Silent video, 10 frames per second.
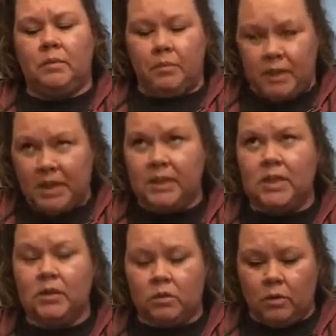
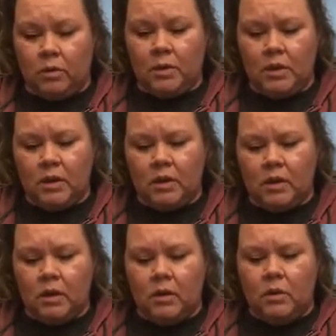piecing normally,
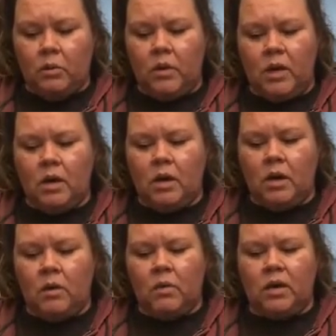we
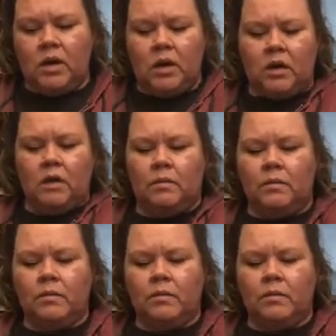are working